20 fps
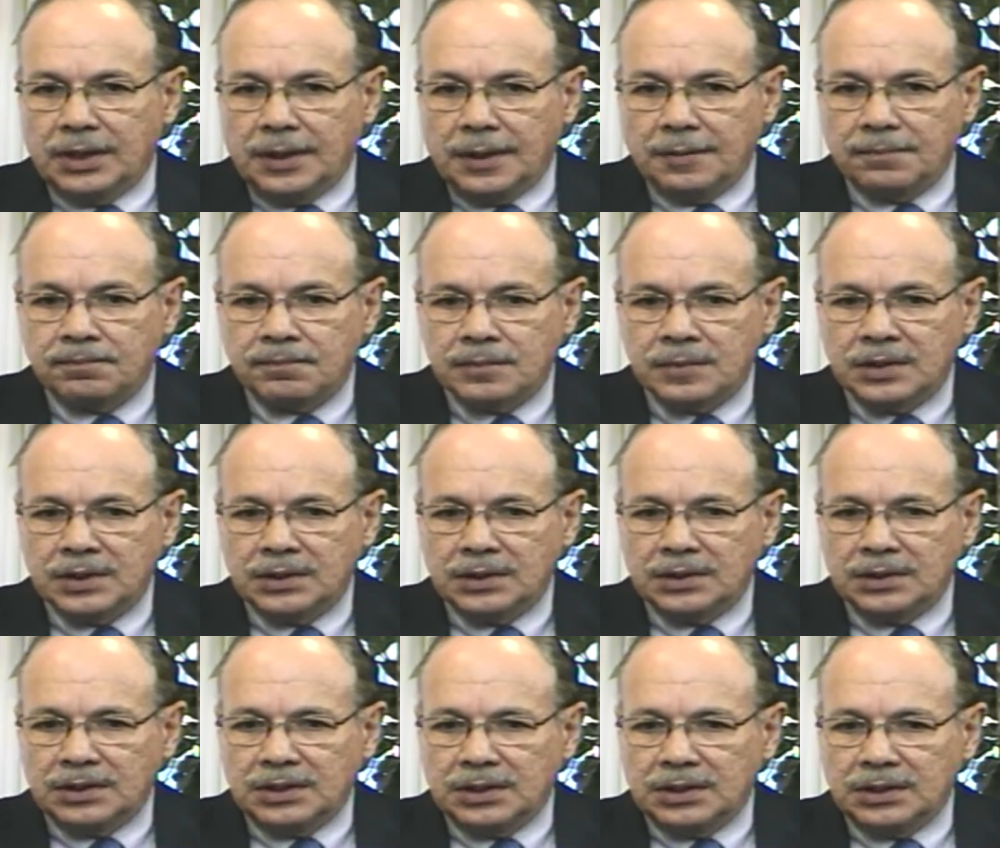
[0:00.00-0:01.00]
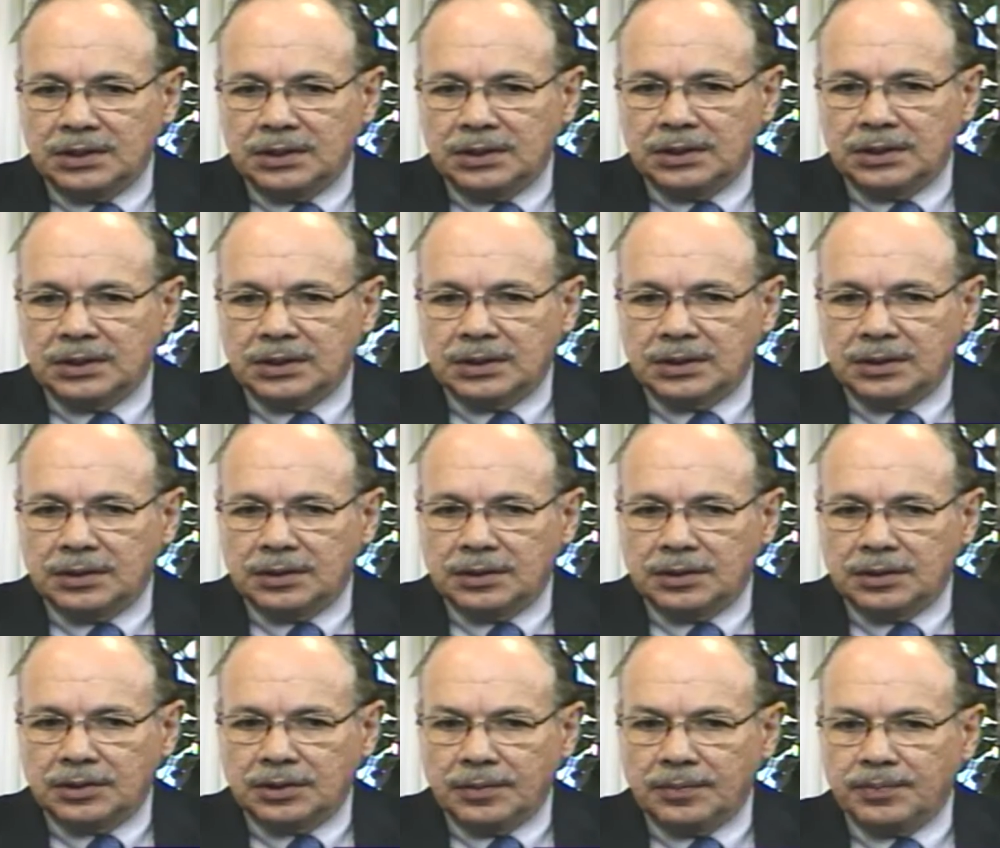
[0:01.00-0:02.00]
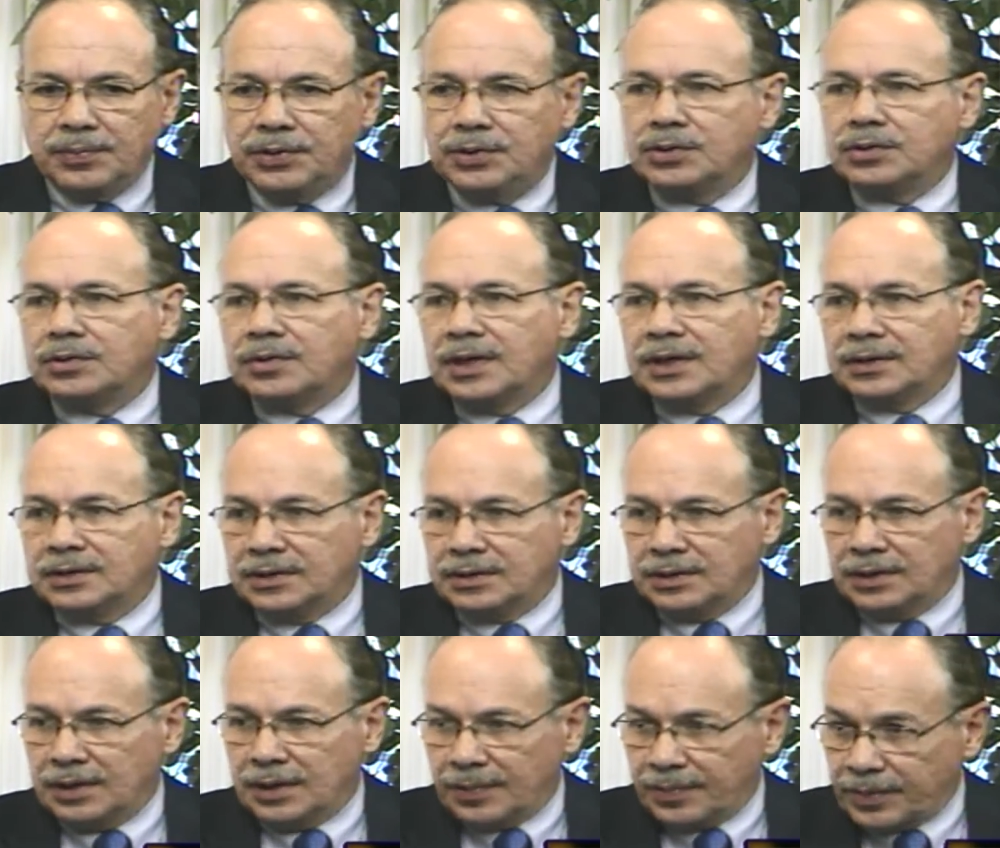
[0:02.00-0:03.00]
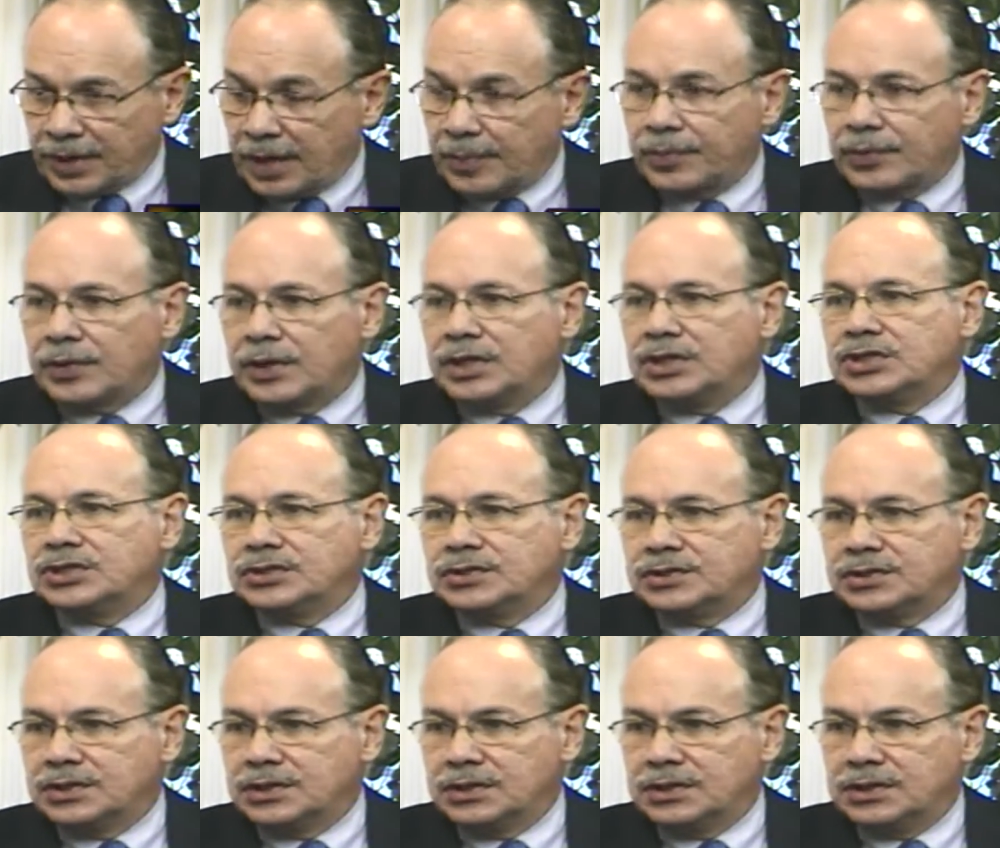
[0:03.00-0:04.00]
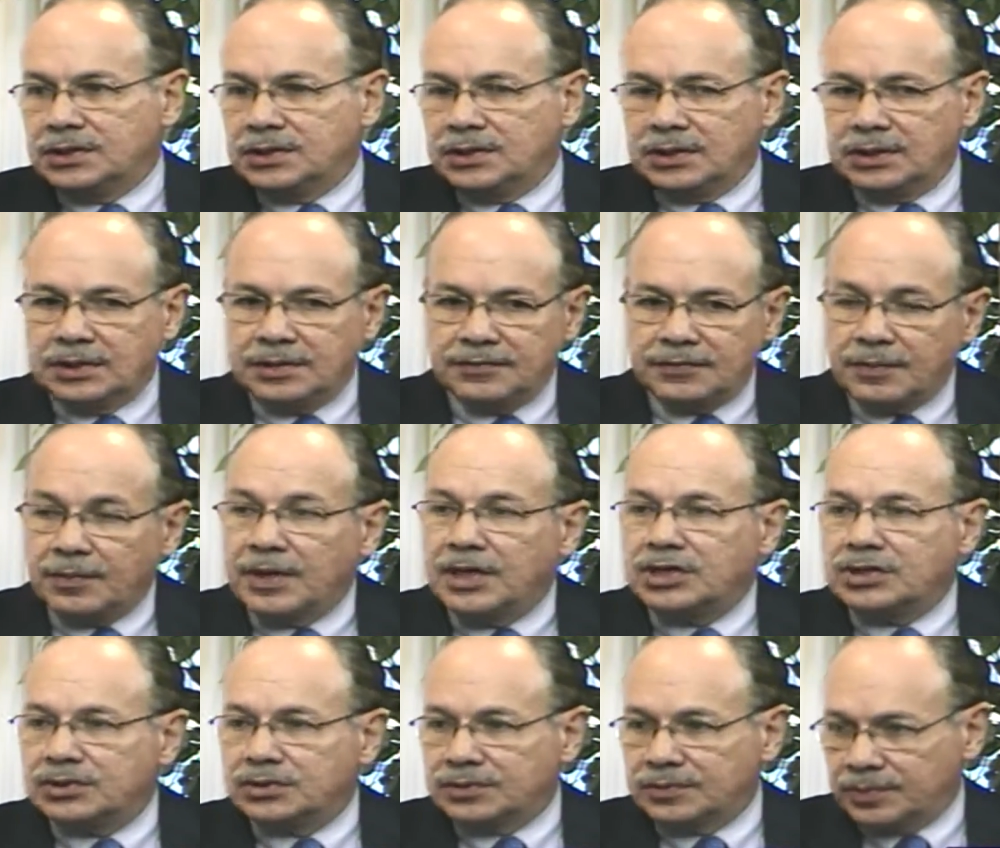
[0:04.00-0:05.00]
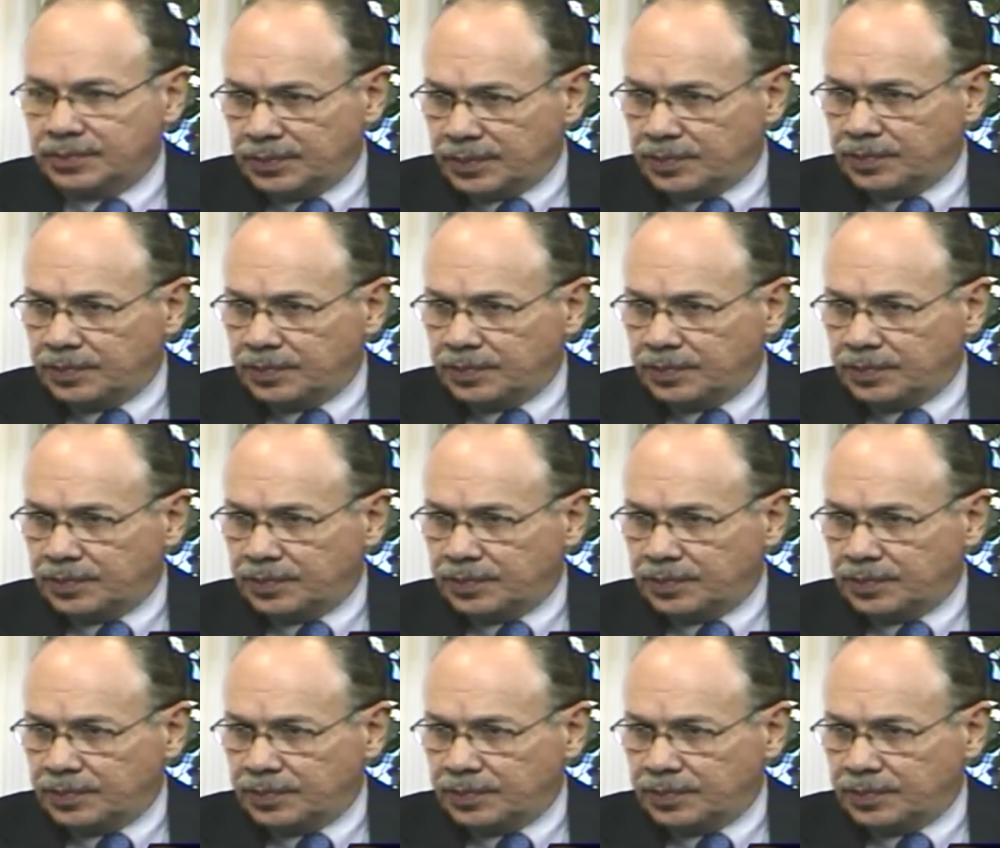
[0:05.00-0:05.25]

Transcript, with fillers: uh, the uh, computer uh, operations, the the uh, informational